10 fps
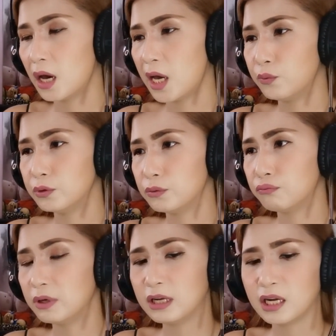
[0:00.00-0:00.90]
I would
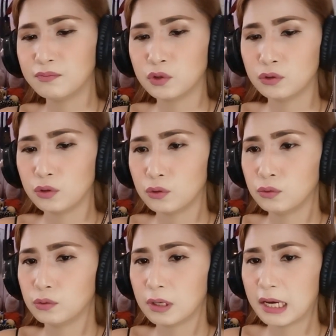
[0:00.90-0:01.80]
really love to
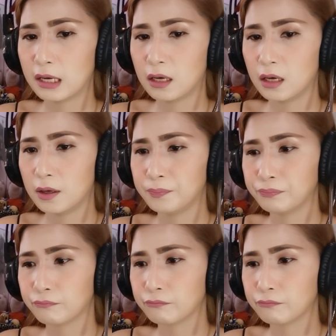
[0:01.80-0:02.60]
know. Uh,